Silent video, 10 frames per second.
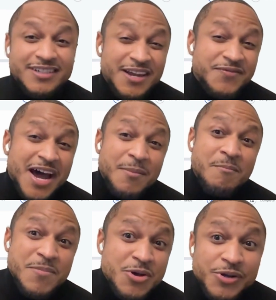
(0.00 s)
if not
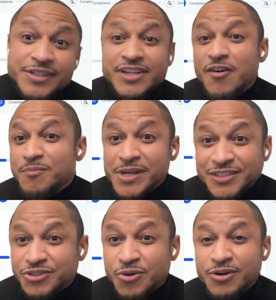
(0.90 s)
millions of
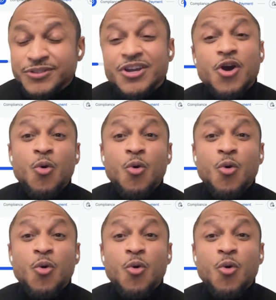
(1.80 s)
business owners